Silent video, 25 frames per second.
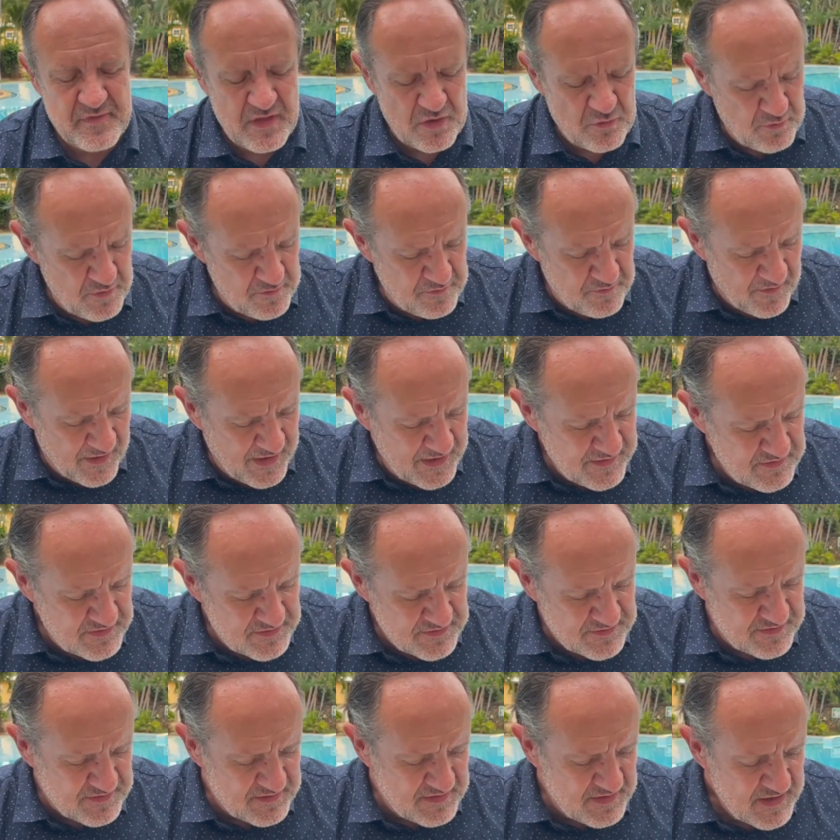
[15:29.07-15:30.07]
We find
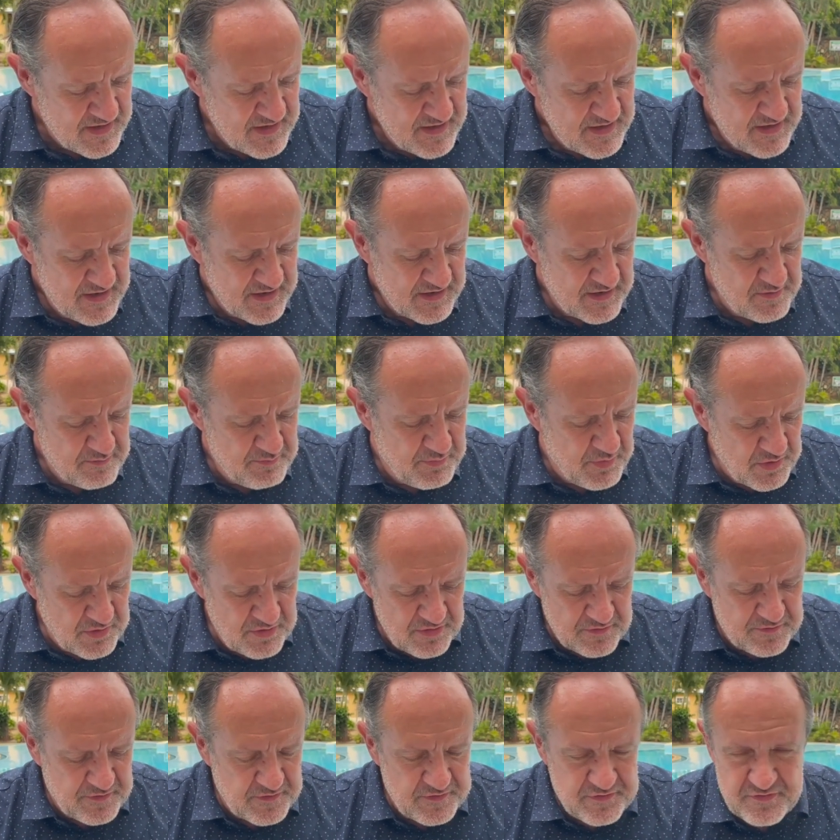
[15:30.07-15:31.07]
this in a
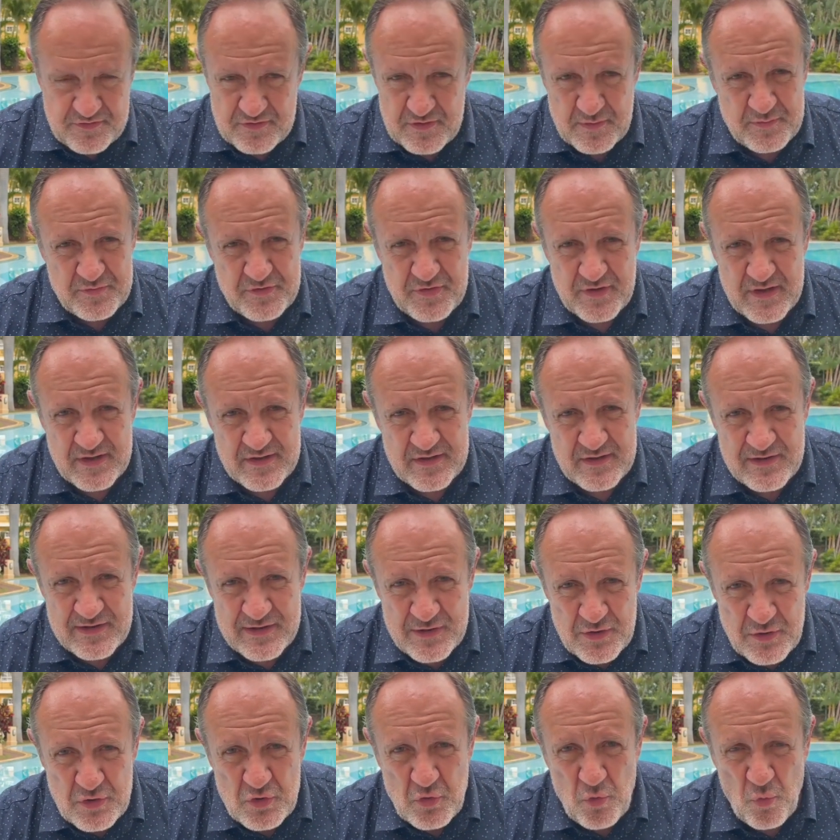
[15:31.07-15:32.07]
beautiful scripture in
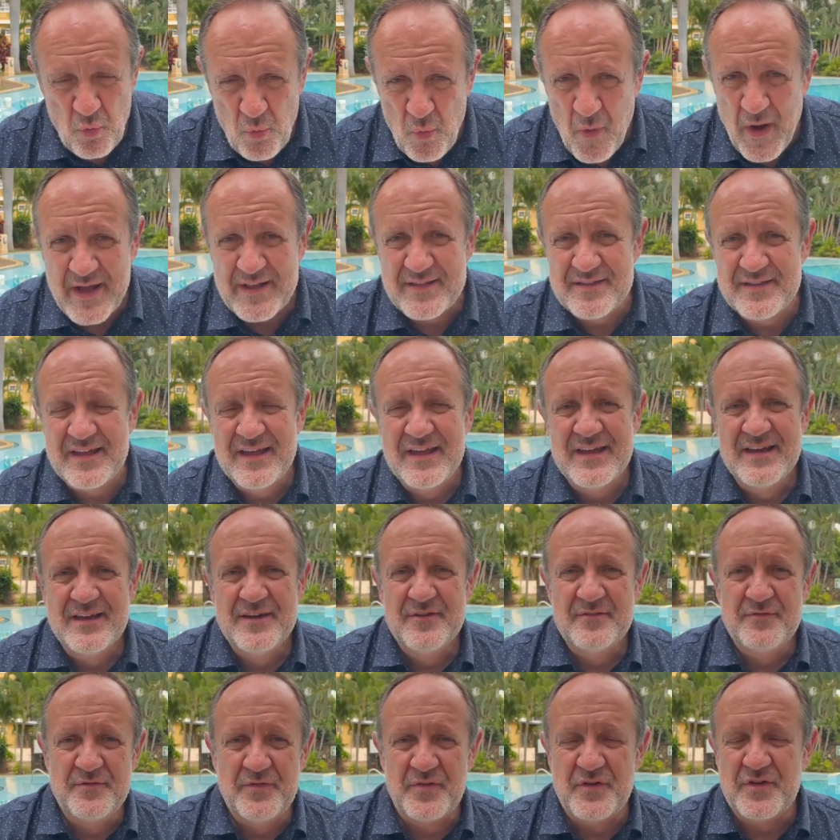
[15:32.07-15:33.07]
Luke 1,
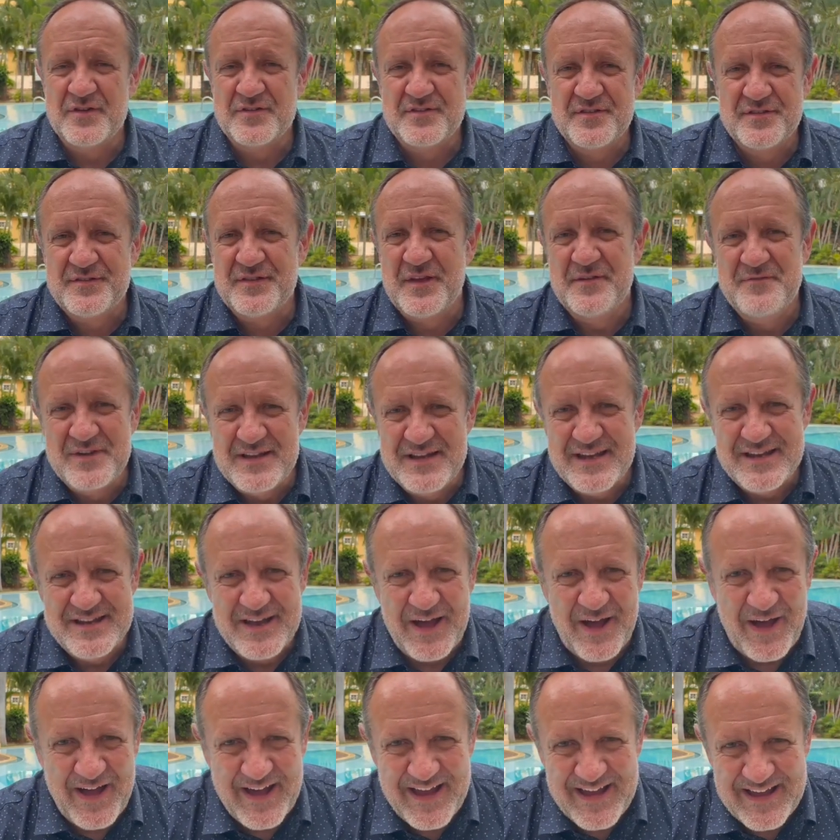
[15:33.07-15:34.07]
verse
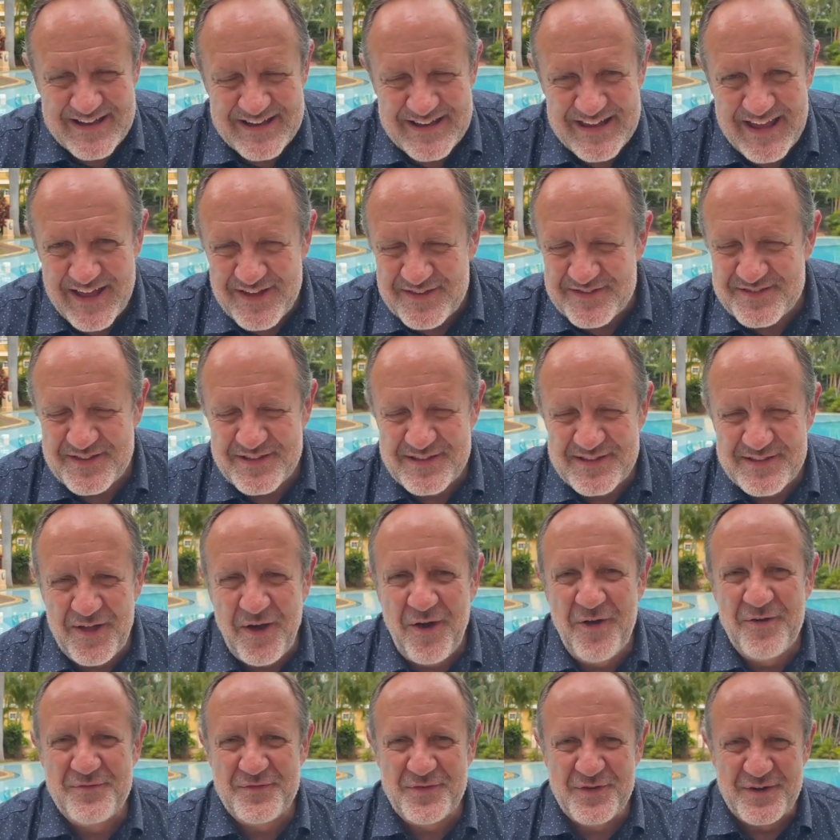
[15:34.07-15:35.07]
79. Yeah, it's a
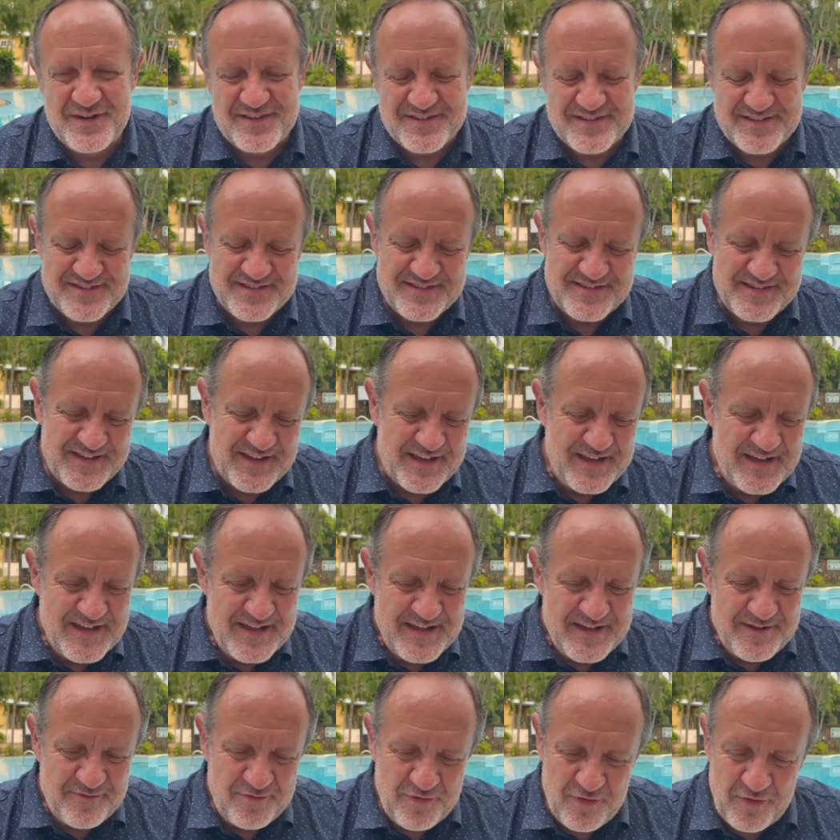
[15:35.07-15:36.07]
long verse. It's a
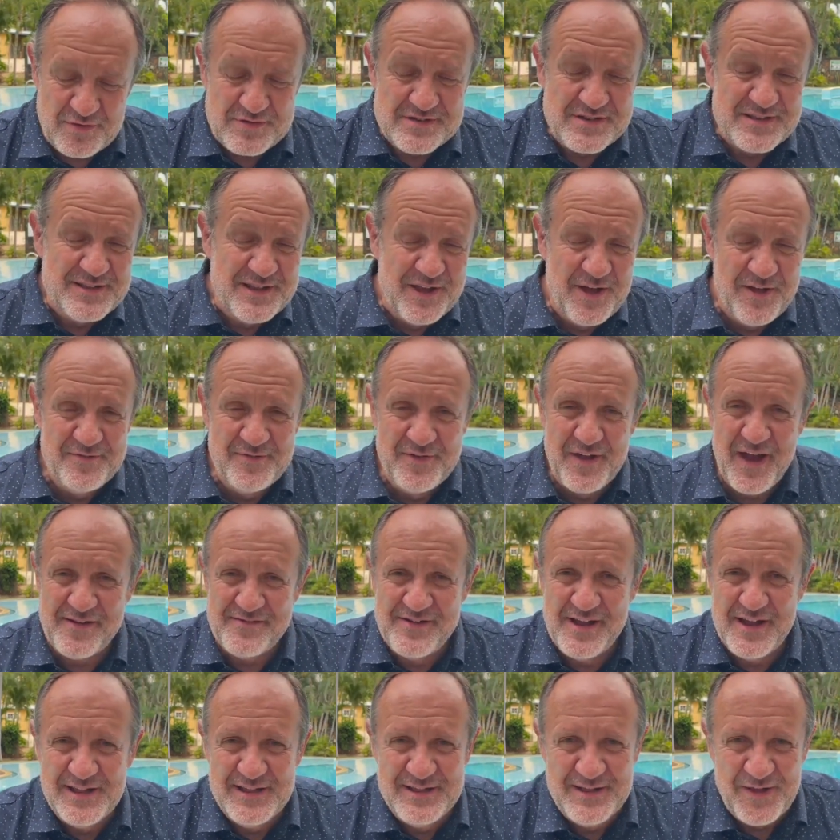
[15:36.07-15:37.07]

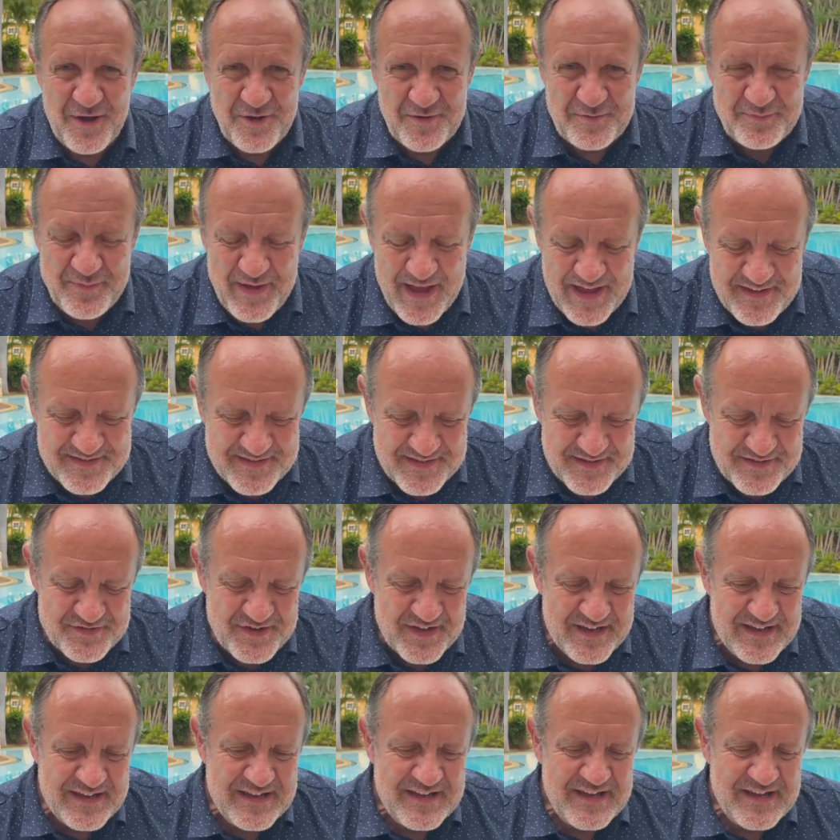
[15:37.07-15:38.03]
very long passage.